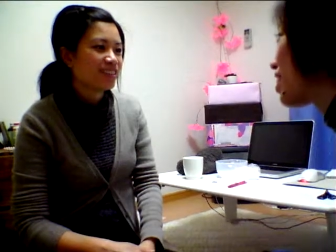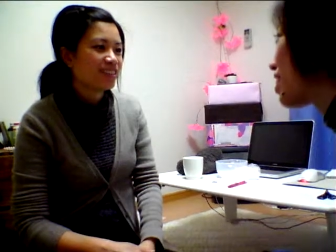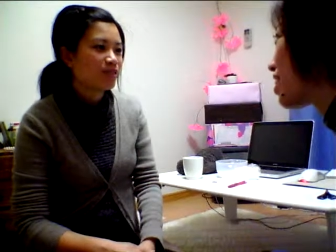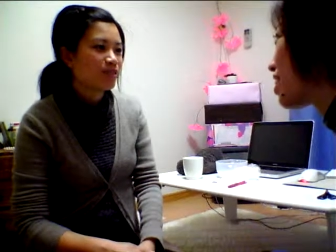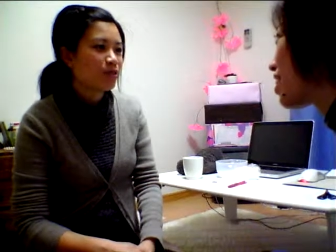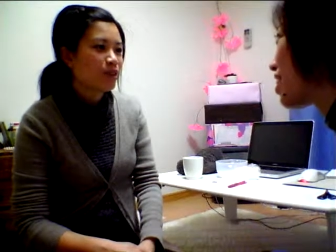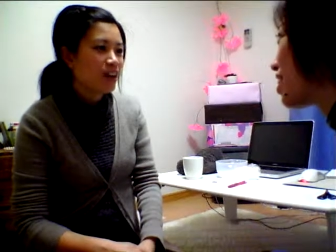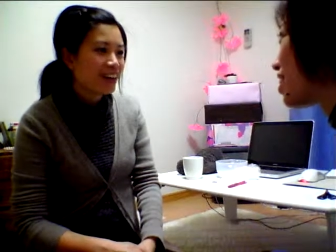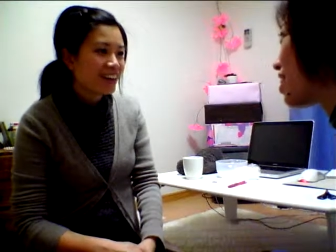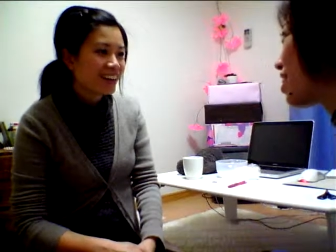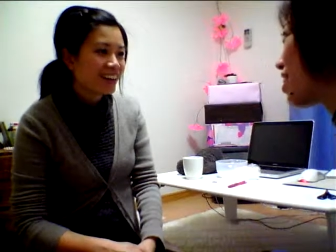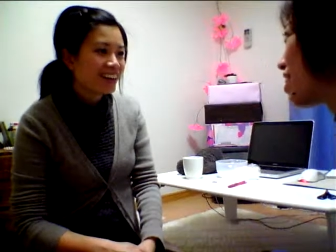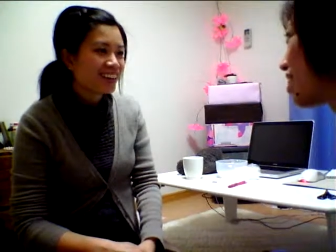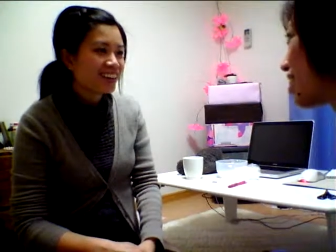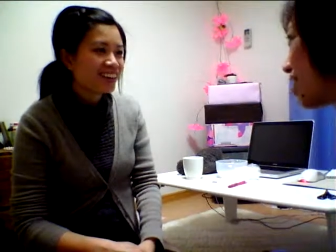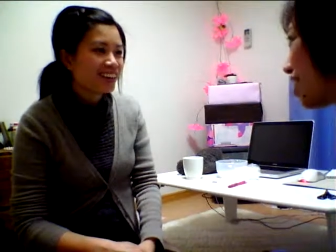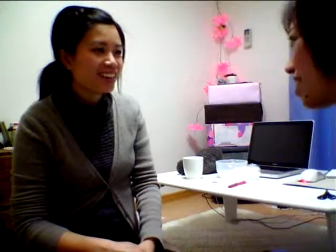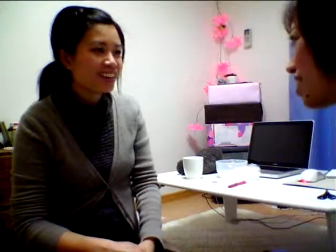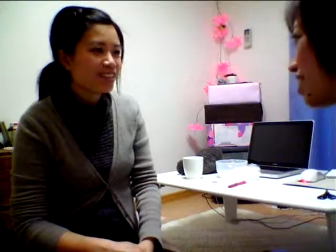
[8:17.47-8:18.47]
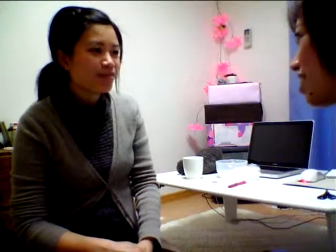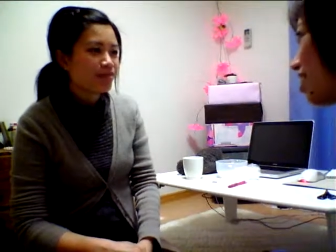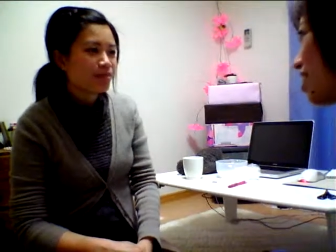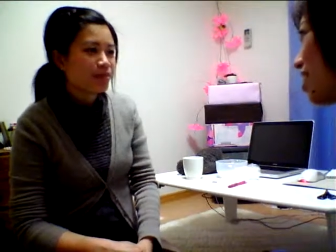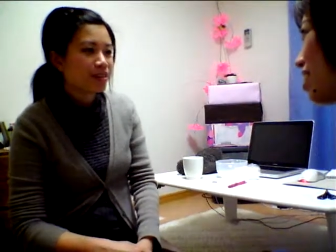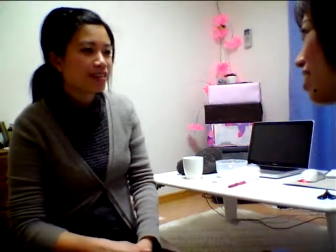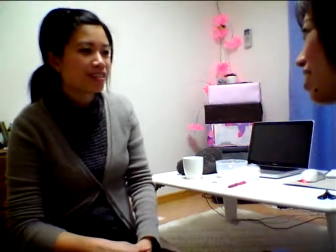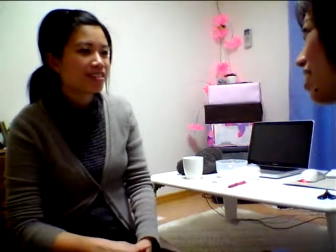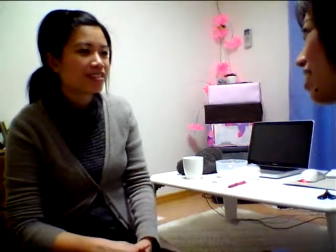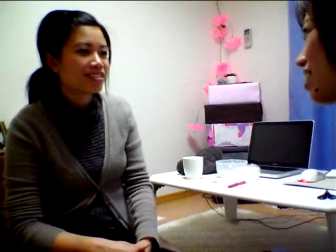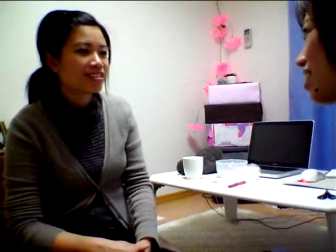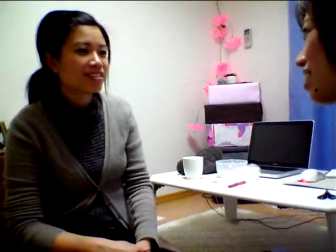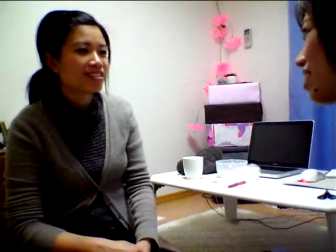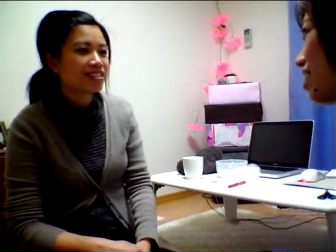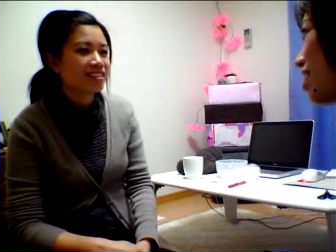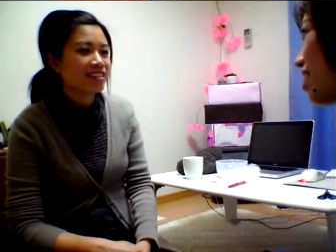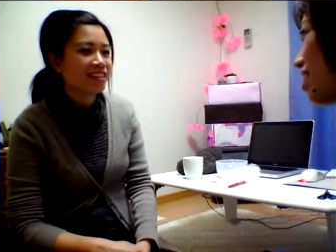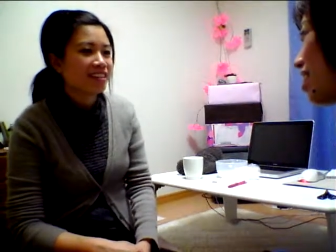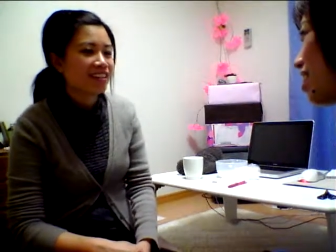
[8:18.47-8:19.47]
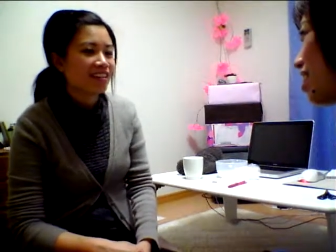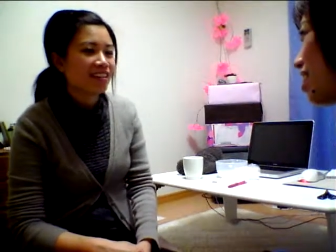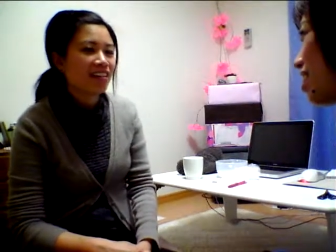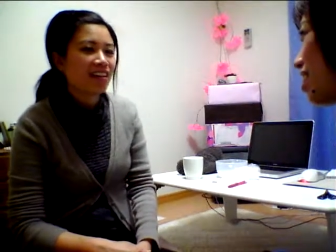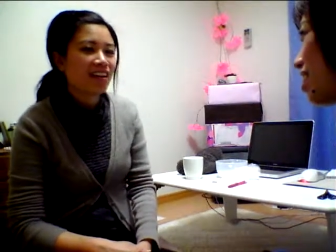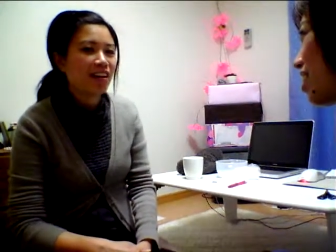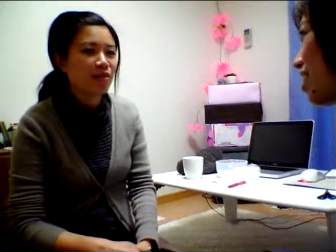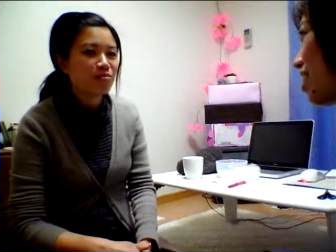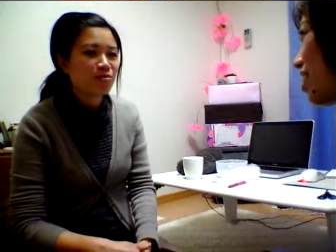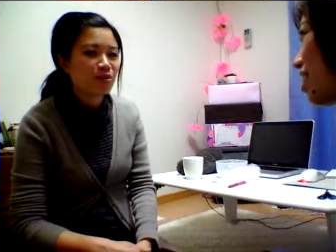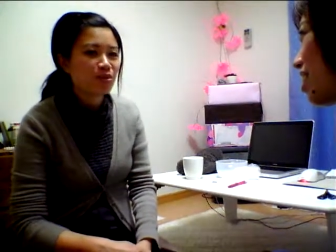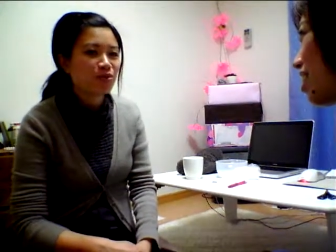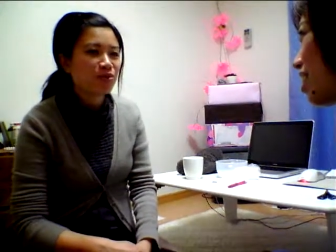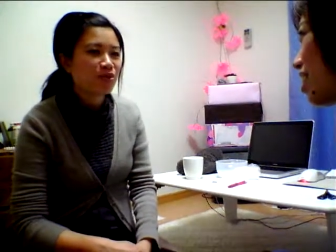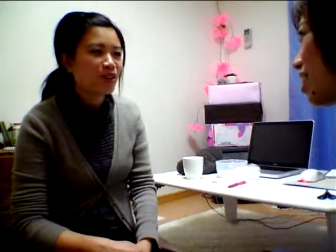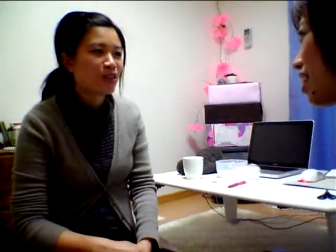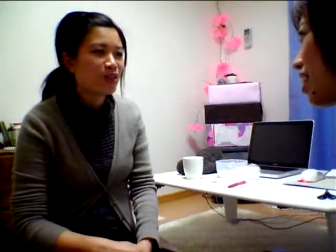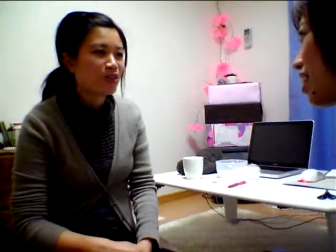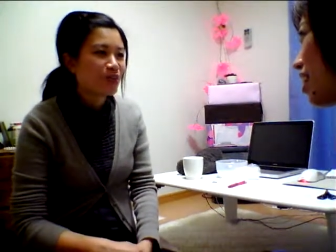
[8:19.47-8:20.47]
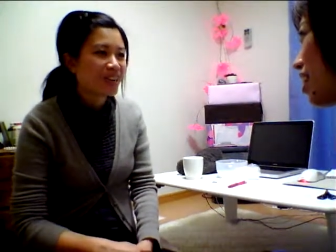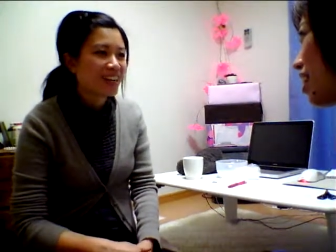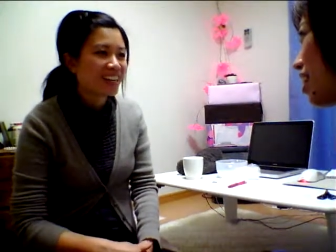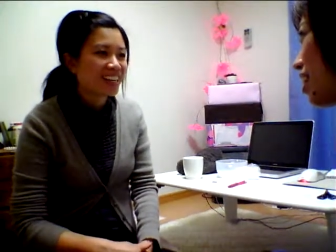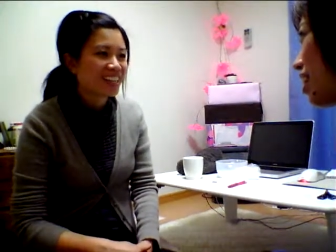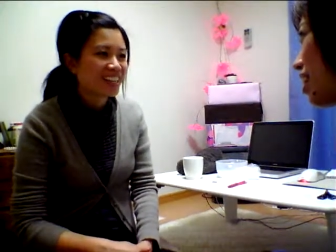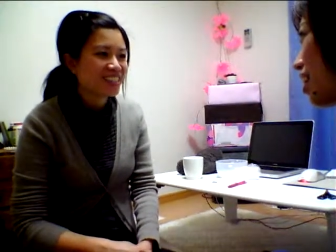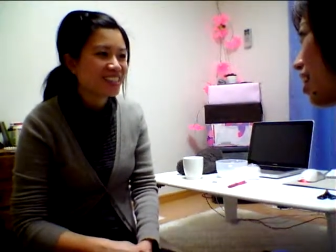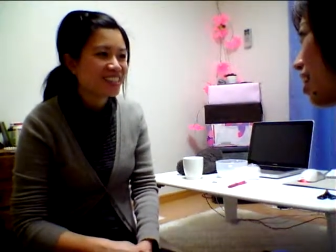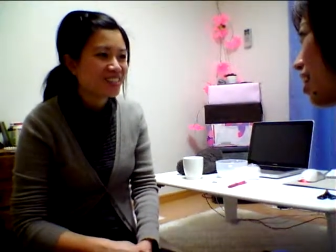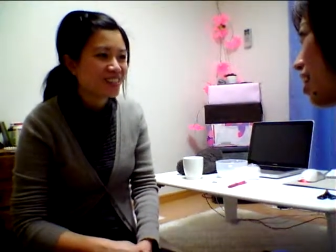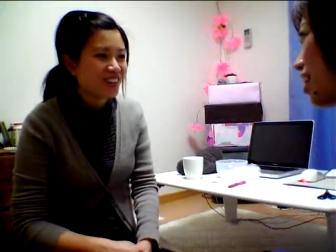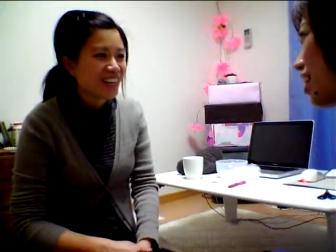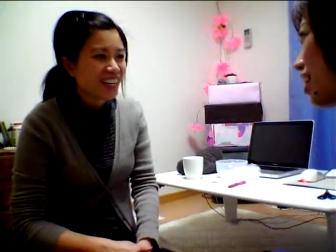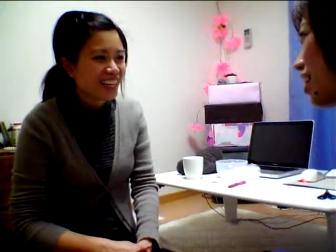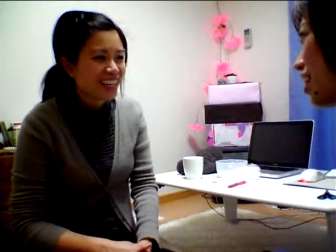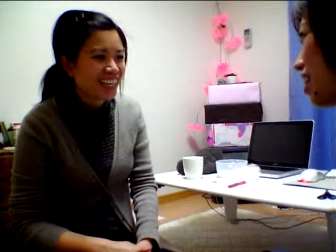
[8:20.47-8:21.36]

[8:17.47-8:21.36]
Why? Because I prefer my country.